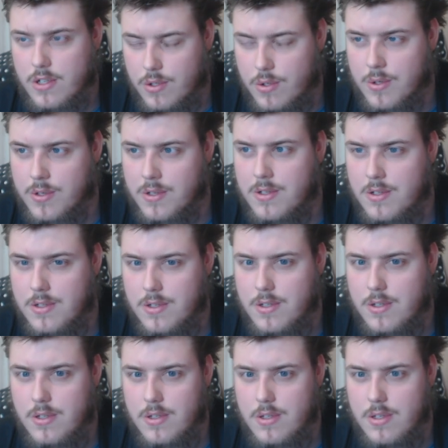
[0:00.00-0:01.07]
good
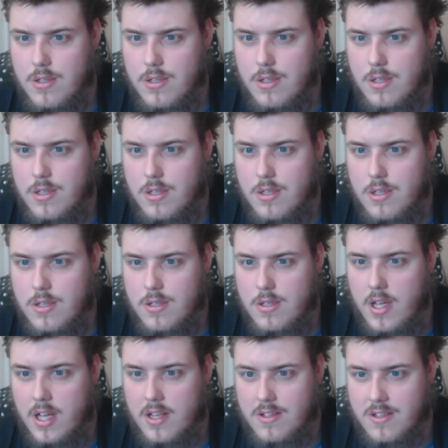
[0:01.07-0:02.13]

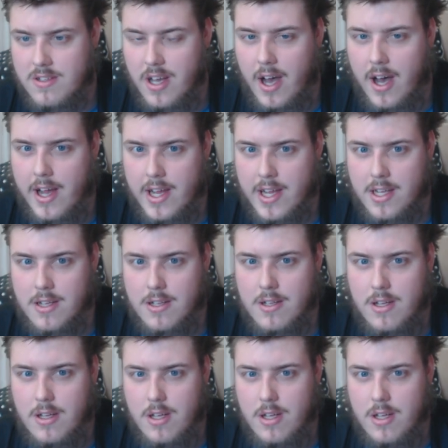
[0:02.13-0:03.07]
and to die